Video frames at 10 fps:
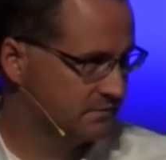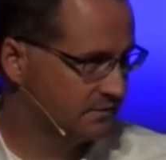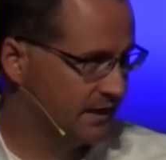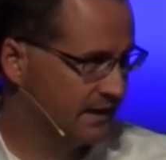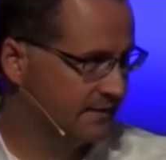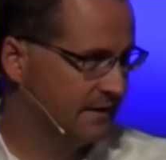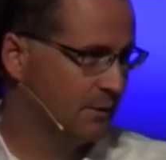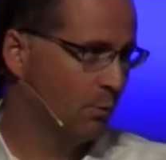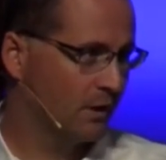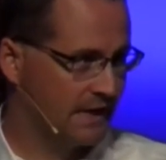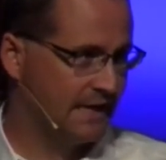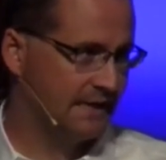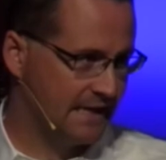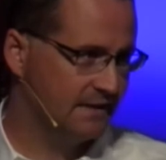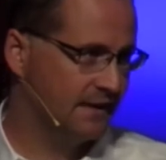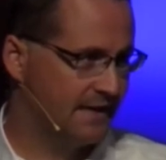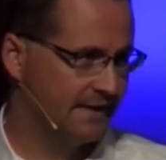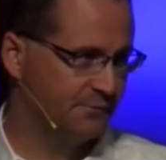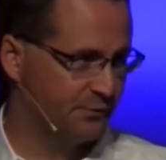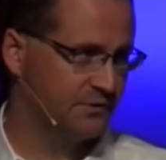Okay? We're going to hit Eli
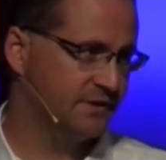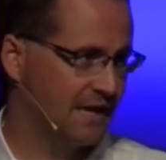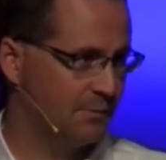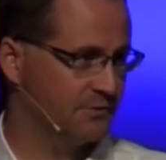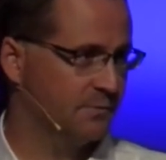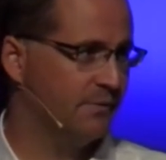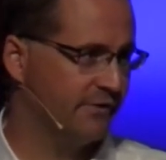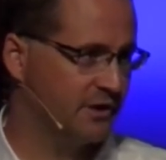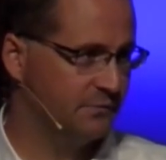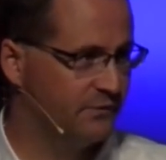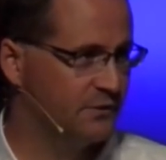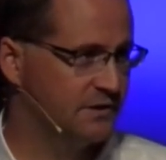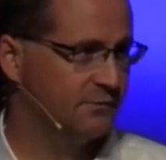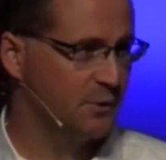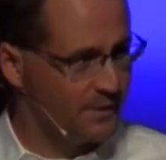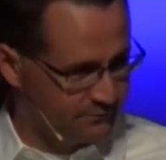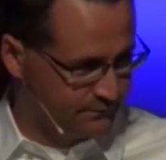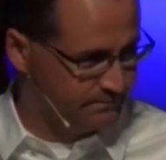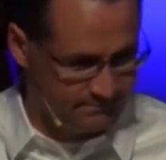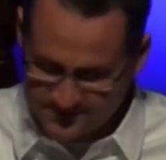in 1 Samuel. It's going to be very confusing for you. But
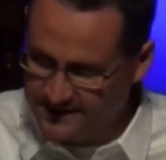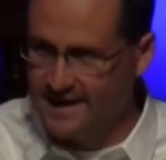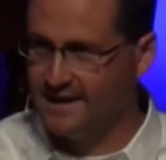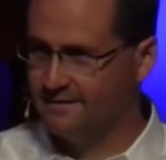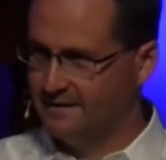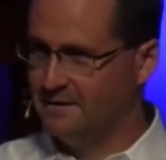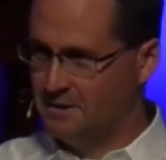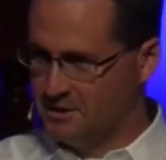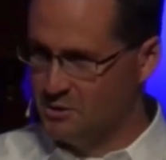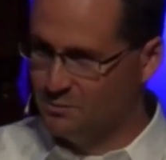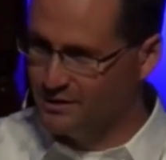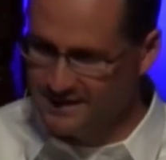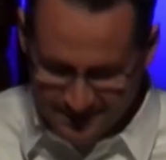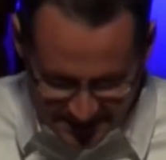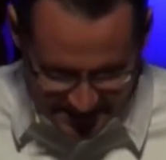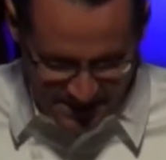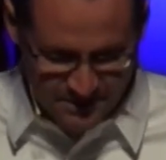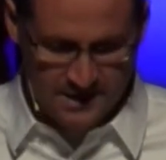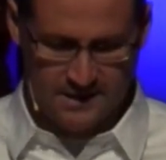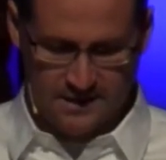today, you can put Eli down.
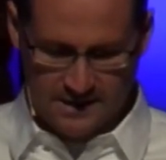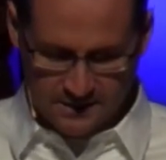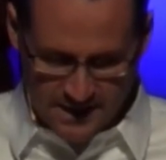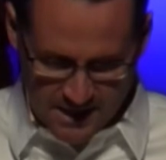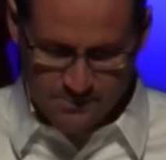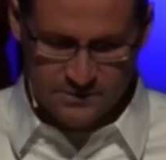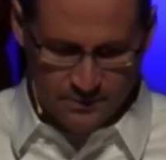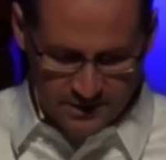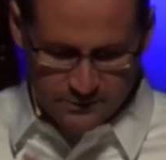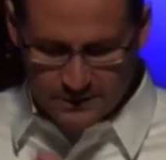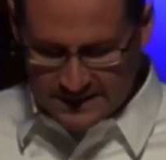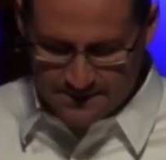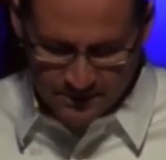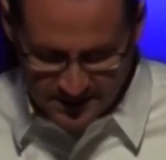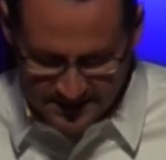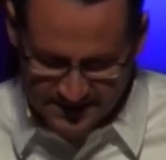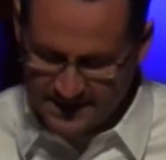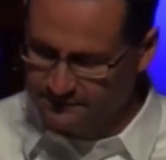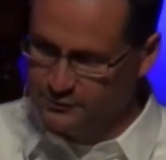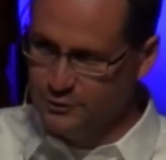Naomi's married to Elimelech. They
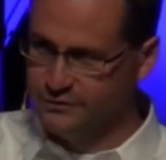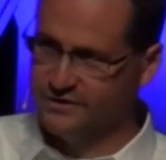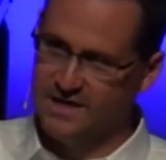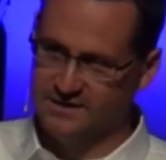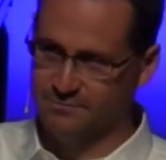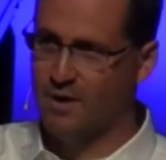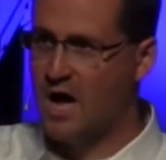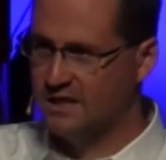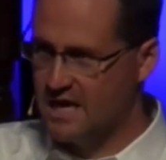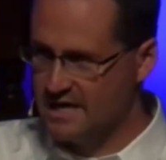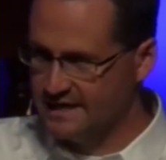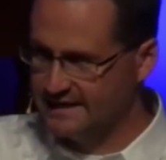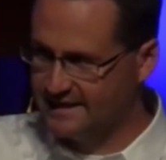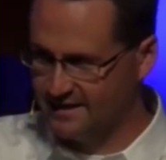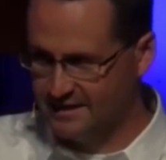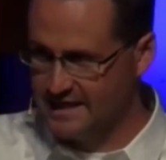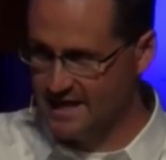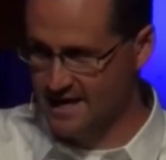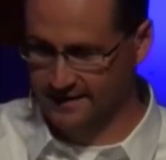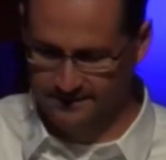have two sons, Mahlon and
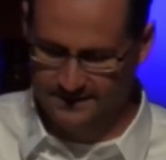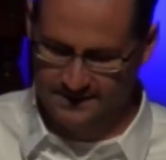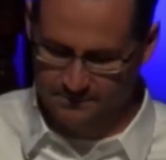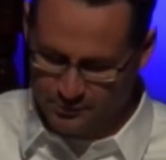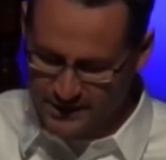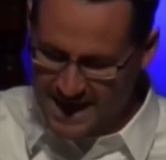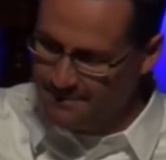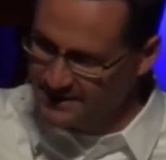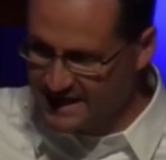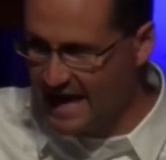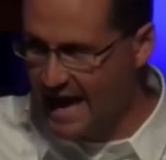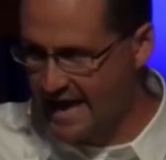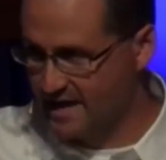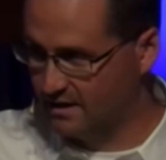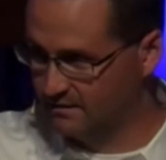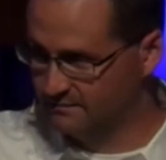Chilion. Put M and K.